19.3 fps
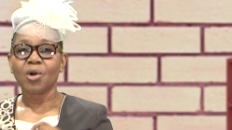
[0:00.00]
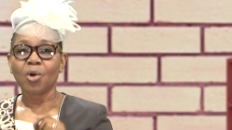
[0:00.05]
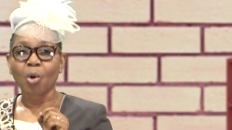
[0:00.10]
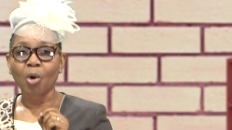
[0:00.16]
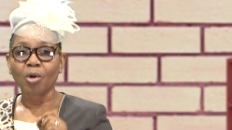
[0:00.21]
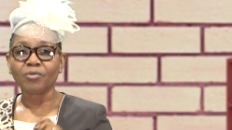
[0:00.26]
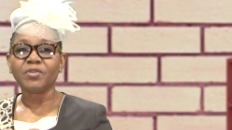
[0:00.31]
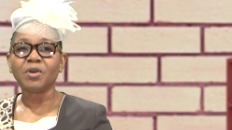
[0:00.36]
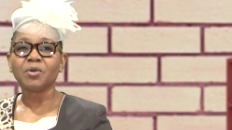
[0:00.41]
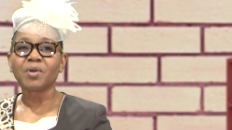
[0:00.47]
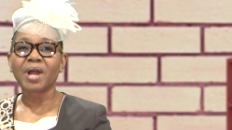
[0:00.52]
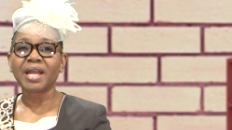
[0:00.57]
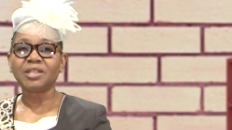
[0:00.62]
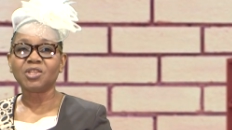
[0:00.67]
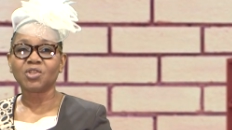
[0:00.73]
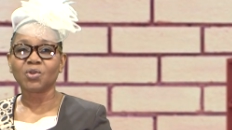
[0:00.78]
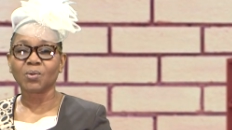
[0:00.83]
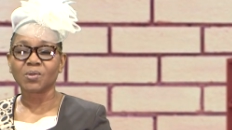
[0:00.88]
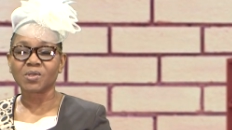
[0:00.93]
of the
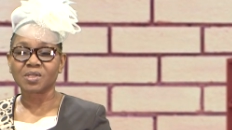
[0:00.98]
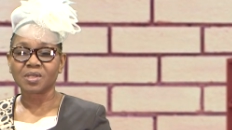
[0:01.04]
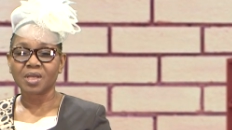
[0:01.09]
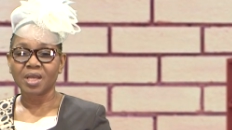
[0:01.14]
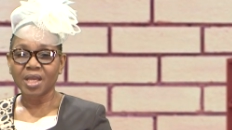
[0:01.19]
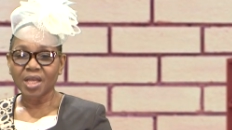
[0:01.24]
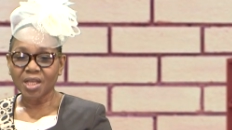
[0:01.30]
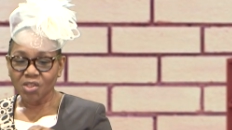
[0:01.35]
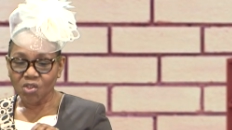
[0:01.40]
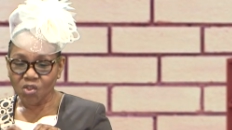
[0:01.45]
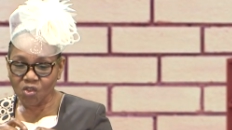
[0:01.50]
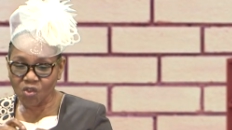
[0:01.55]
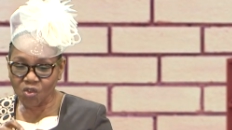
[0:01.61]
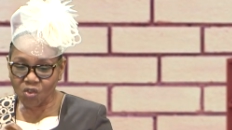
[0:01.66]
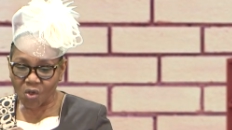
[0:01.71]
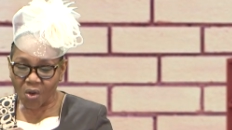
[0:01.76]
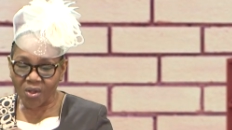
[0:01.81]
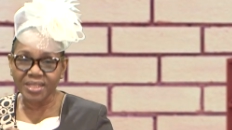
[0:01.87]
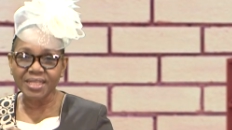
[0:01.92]
righteous
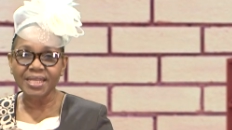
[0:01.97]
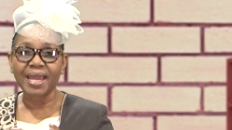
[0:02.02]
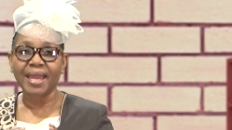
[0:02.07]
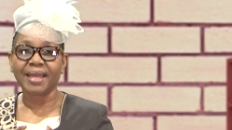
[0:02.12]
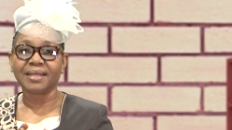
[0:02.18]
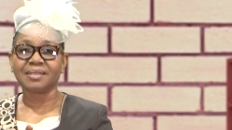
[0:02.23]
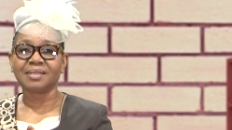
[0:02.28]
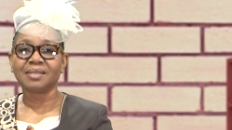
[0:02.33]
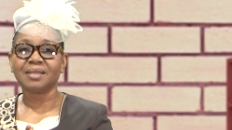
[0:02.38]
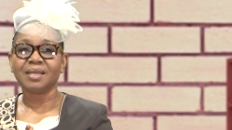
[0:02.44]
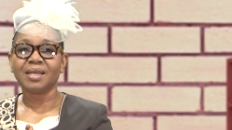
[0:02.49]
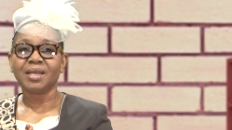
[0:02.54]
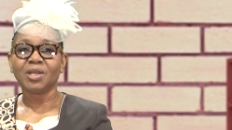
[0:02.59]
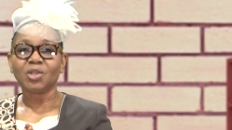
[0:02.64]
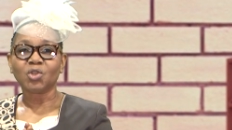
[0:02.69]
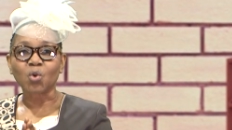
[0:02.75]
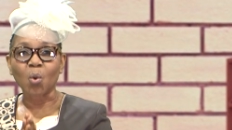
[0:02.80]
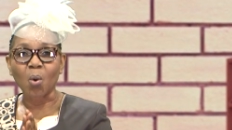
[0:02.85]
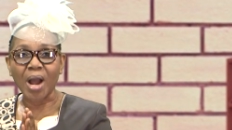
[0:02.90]
studieth
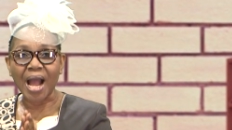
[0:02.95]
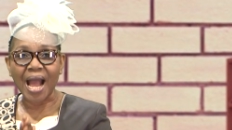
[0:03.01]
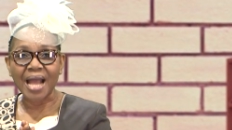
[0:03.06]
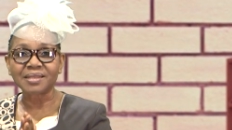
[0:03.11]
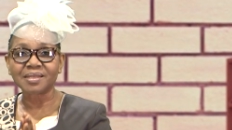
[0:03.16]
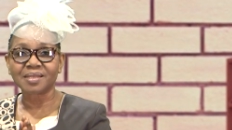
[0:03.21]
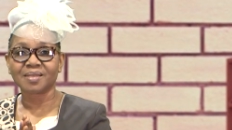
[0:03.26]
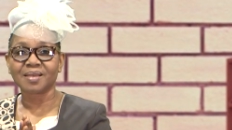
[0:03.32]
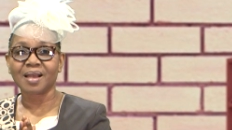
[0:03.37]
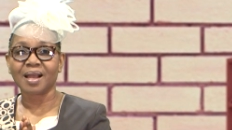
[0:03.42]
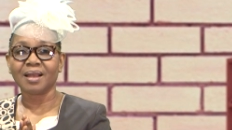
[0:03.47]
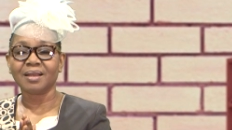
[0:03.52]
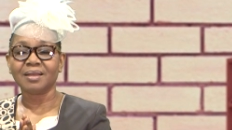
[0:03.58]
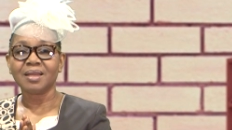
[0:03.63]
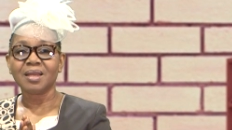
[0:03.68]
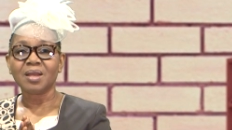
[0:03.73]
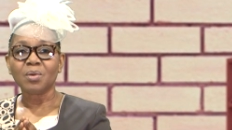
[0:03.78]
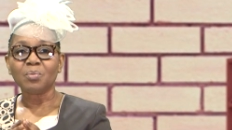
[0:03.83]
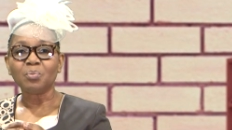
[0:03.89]
to answer,
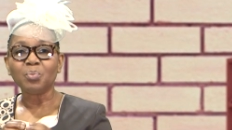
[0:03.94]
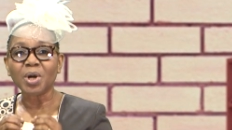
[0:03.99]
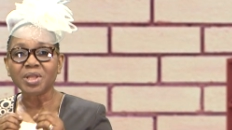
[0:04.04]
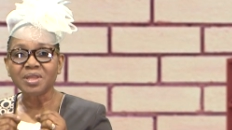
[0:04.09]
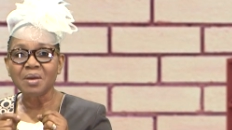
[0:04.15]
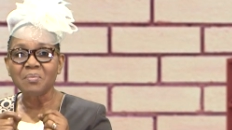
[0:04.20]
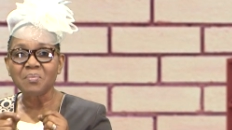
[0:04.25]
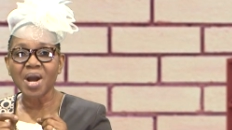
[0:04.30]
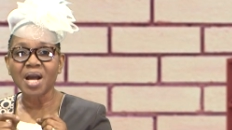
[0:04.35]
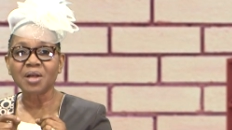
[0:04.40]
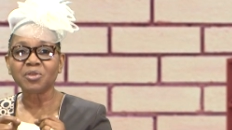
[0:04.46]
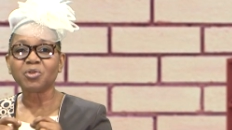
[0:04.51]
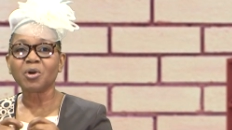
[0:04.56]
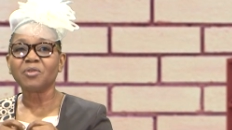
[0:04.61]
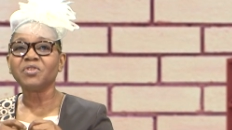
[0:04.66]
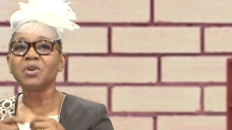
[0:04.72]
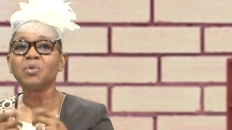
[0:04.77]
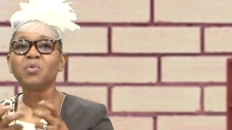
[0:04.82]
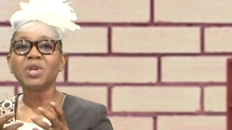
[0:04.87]
but the mouth
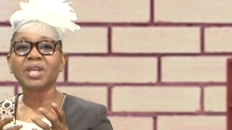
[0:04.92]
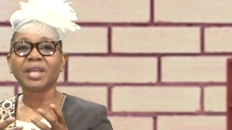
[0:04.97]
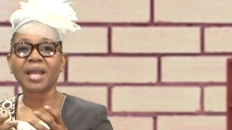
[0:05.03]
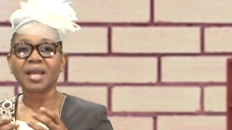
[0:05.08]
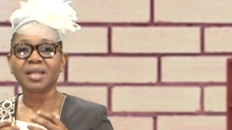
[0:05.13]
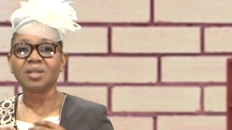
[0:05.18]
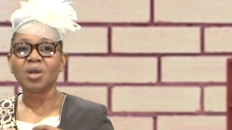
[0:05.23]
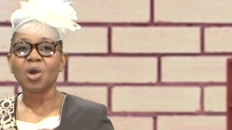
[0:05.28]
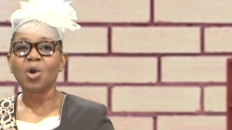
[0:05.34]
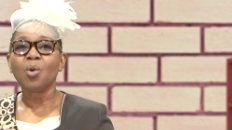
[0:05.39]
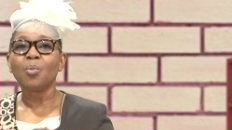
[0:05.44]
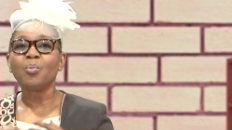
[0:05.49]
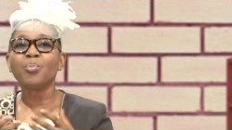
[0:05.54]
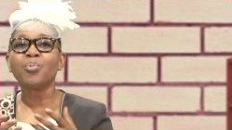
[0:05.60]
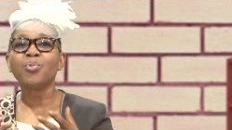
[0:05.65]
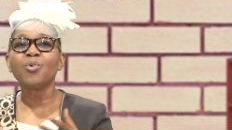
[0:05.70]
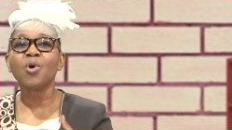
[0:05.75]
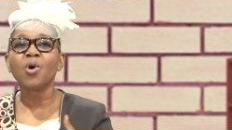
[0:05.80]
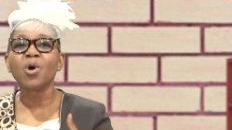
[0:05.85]
of the wicked
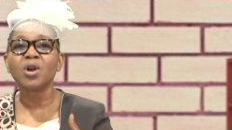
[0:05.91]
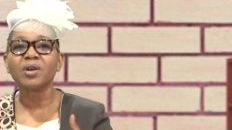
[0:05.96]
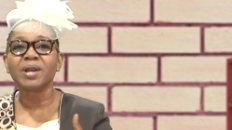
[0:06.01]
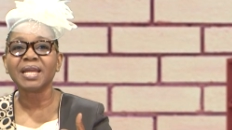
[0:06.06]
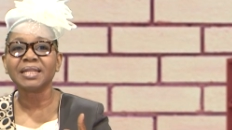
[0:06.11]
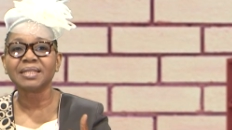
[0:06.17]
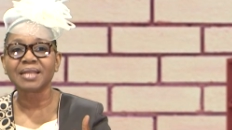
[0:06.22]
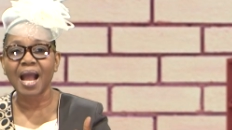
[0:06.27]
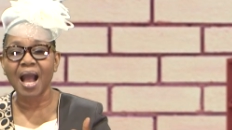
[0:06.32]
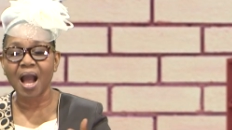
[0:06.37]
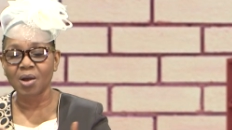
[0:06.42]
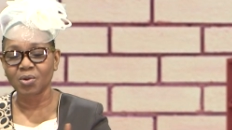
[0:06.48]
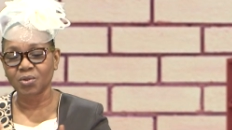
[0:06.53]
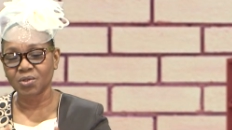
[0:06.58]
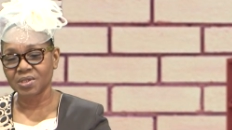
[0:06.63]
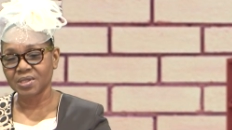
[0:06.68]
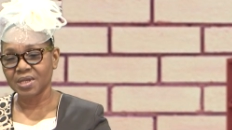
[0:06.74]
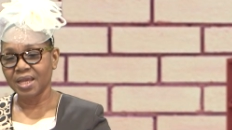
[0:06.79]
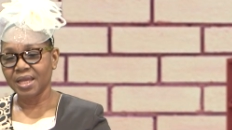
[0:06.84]
poureth
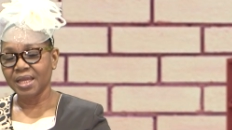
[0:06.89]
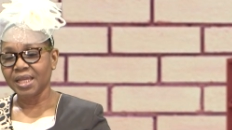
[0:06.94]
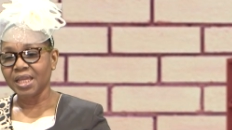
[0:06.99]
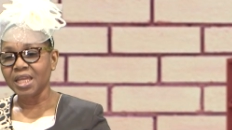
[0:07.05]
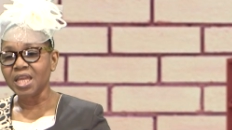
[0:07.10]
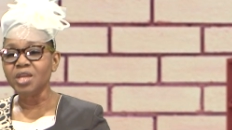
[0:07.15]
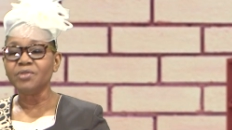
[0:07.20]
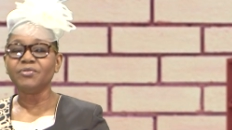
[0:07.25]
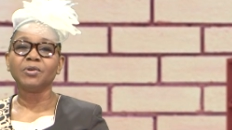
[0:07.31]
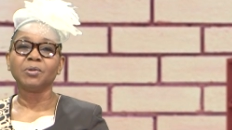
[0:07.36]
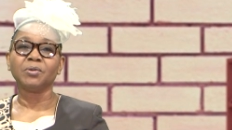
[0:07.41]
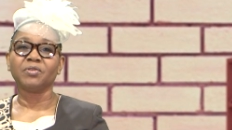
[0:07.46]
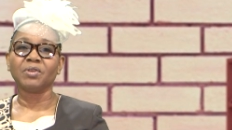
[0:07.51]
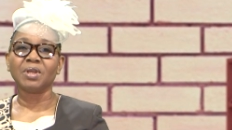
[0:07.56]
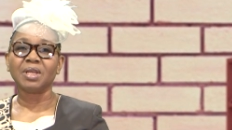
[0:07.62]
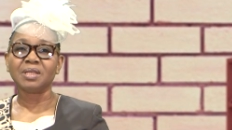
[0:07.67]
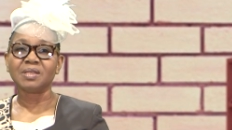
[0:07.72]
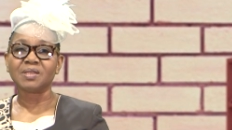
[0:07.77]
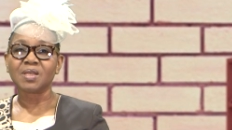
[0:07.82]
out evil
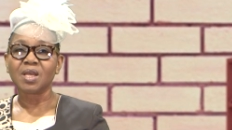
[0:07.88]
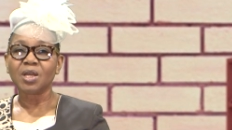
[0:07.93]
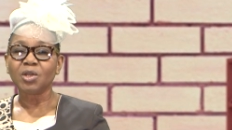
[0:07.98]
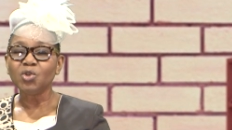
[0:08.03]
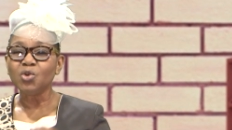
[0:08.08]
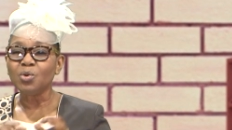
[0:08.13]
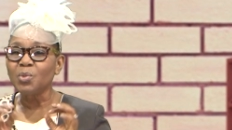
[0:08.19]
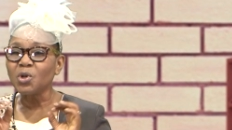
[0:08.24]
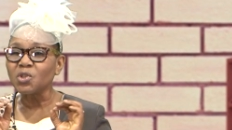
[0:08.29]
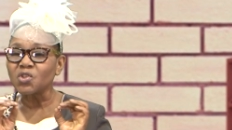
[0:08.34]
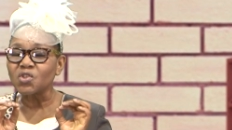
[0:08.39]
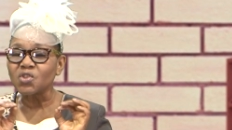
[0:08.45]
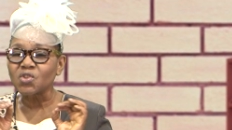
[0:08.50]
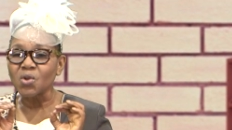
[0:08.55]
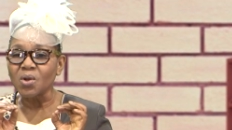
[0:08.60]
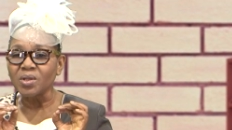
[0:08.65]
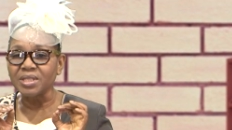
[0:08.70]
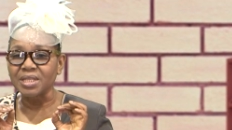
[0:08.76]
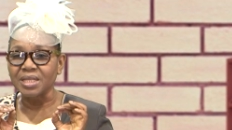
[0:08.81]
things. You must
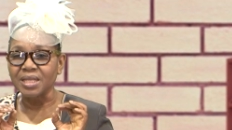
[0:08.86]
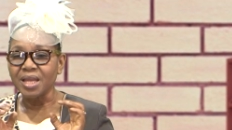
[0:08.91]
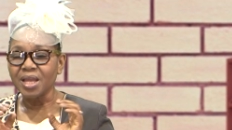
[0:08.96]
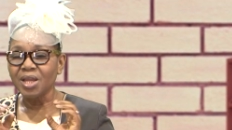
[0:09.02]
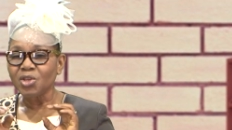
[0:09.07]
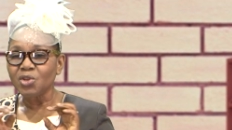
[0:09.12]
study.